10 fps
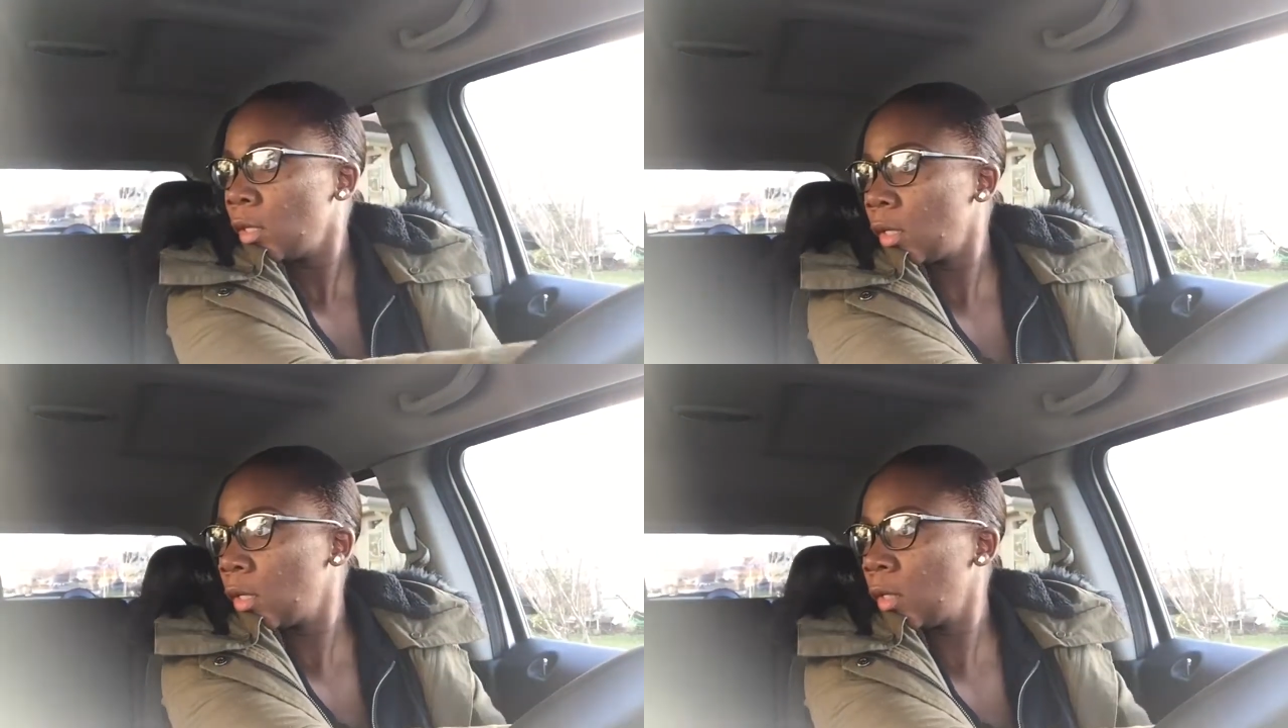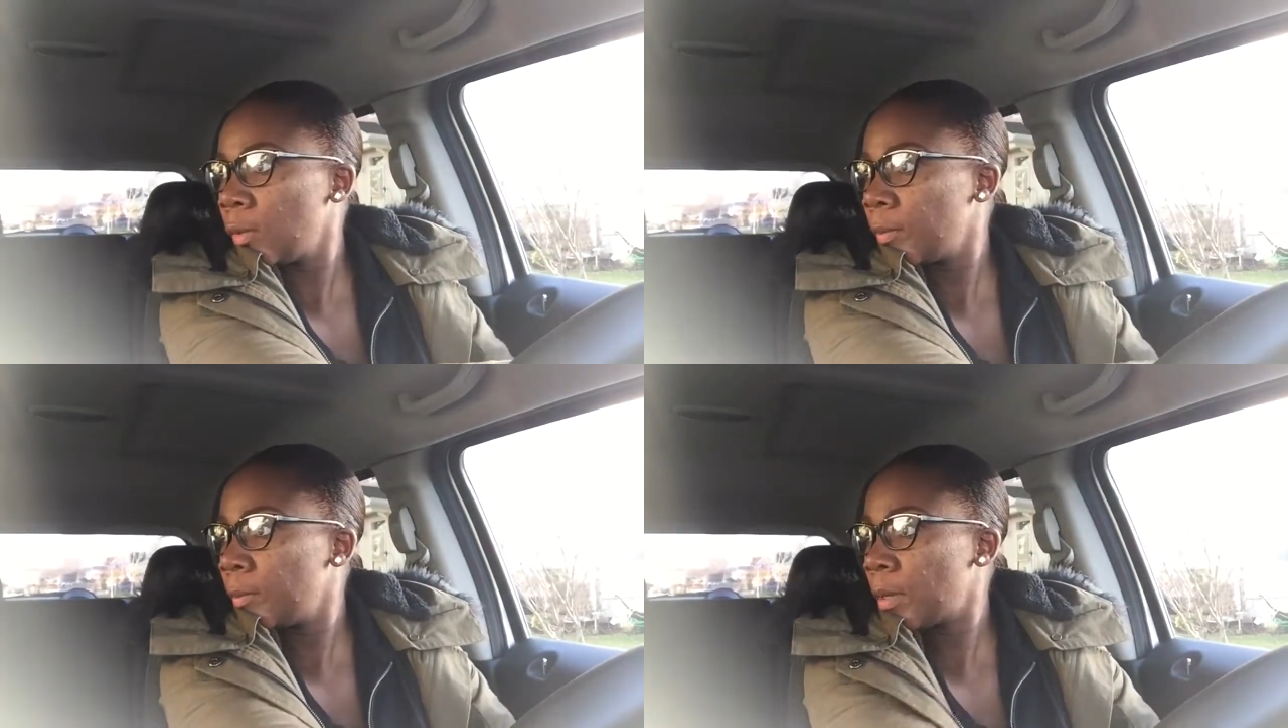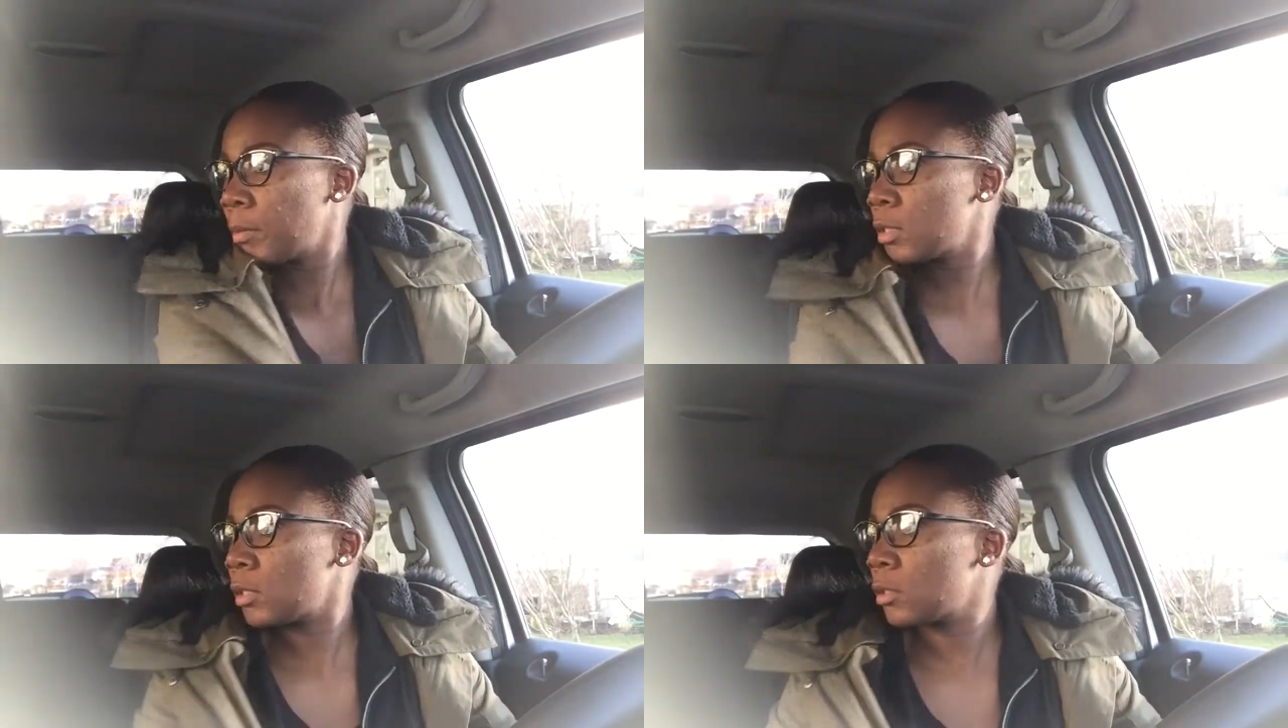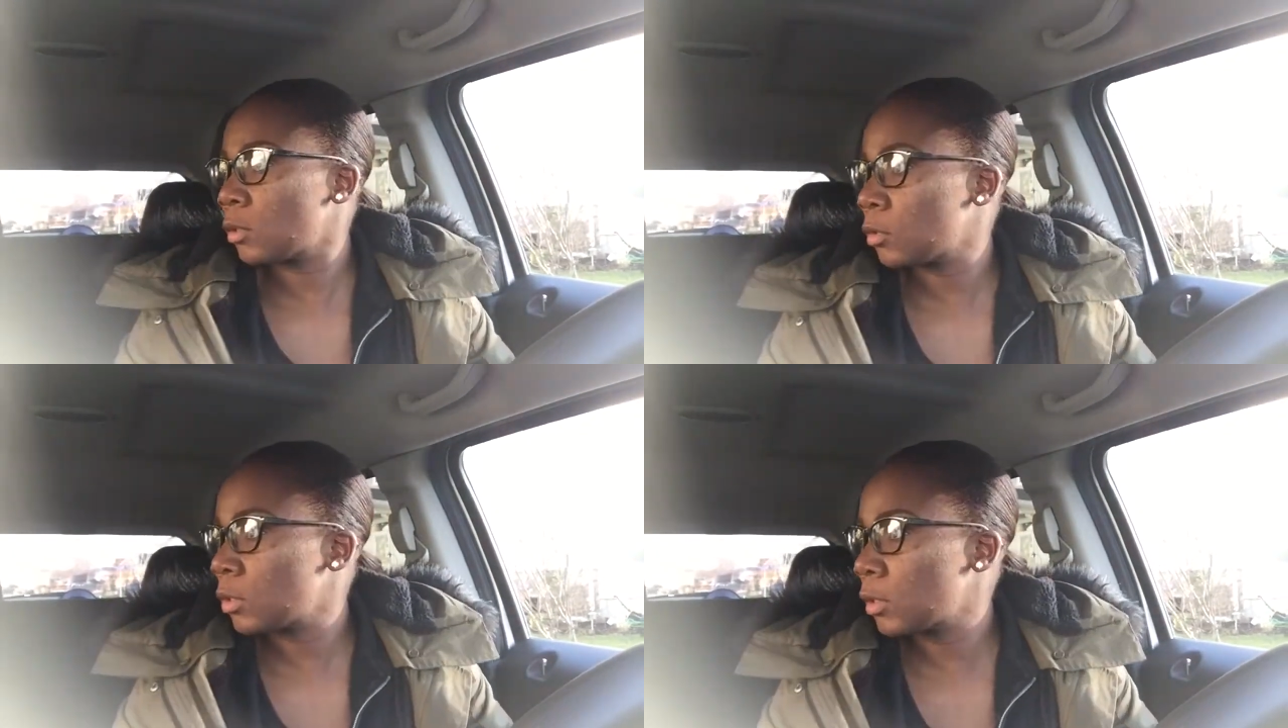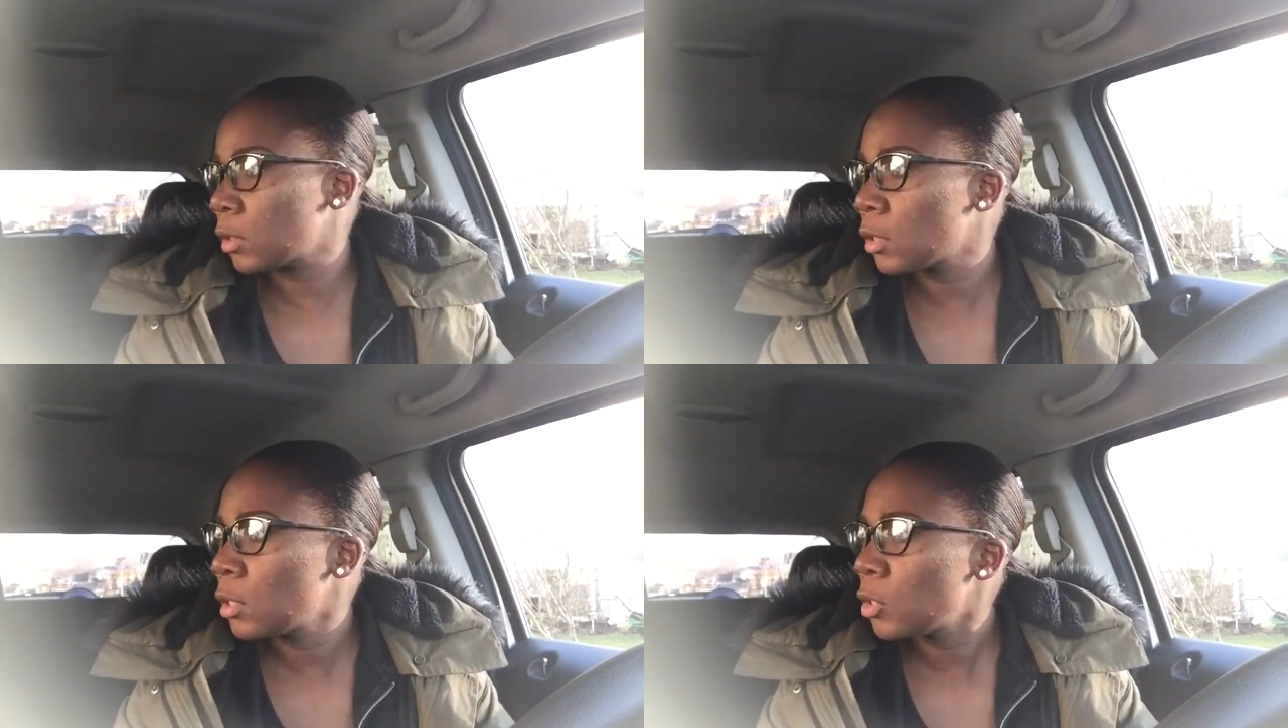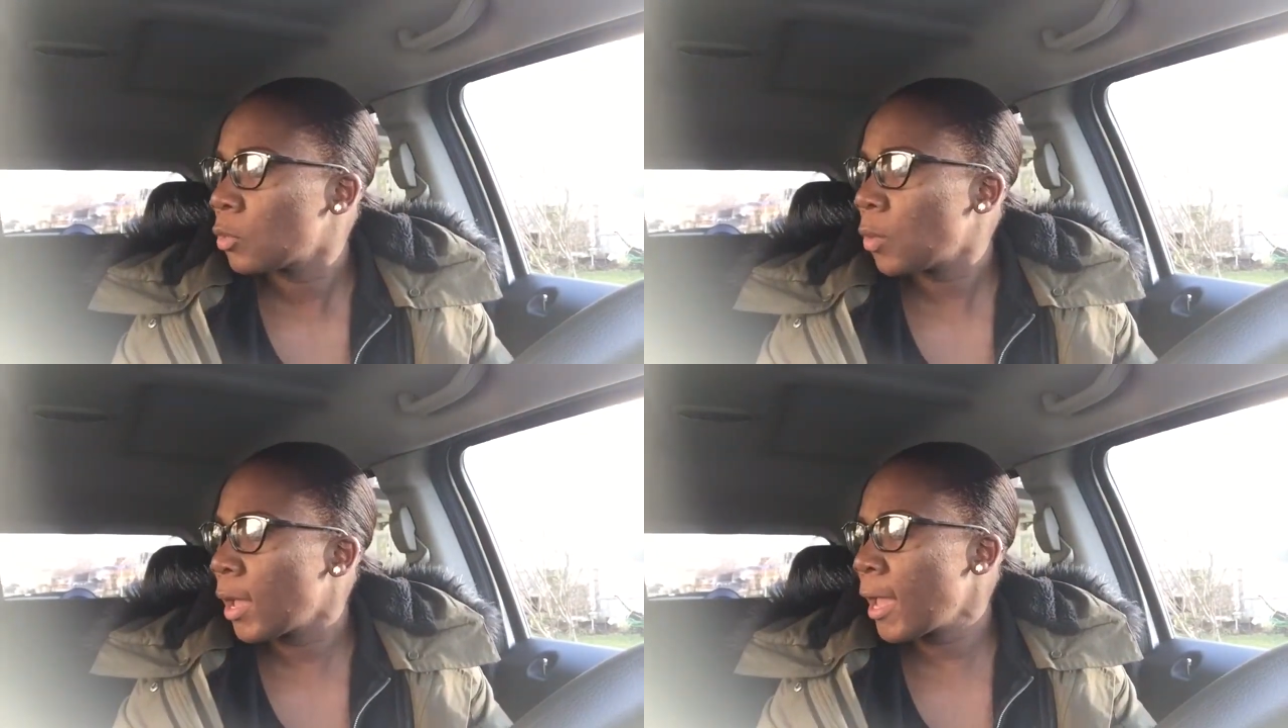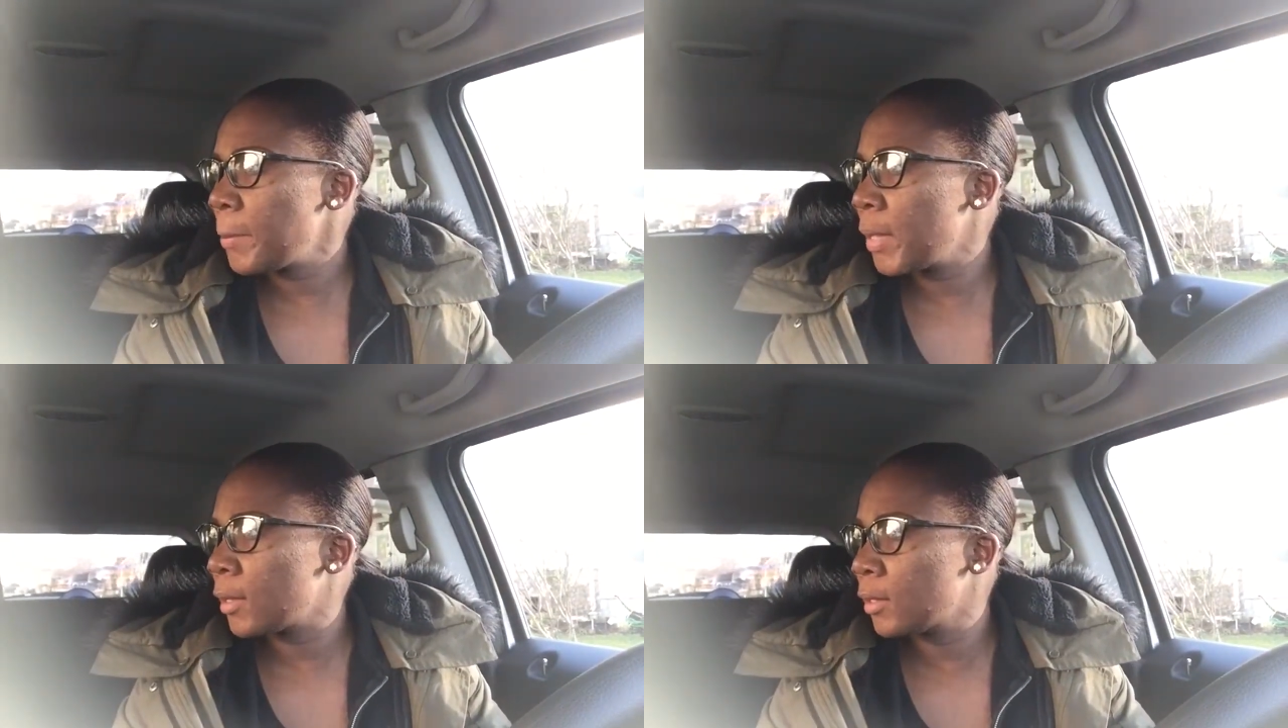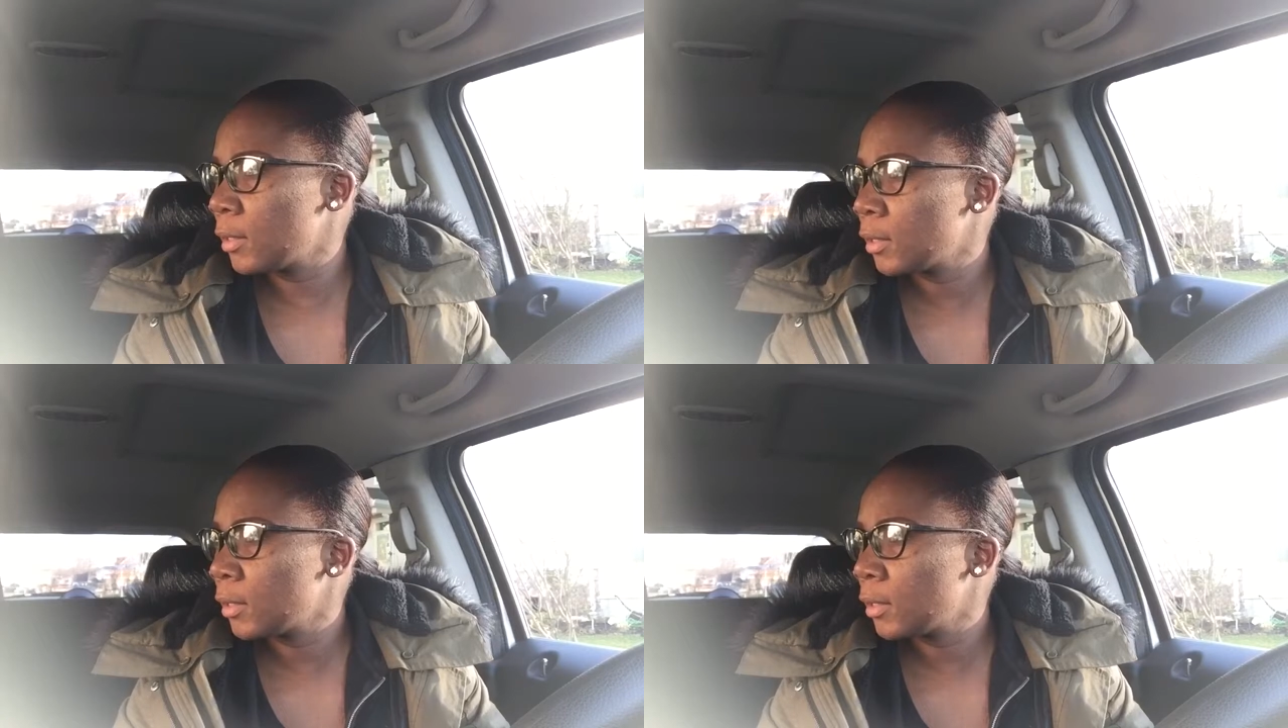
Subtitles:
Oh, Mama says, hold on. What happened?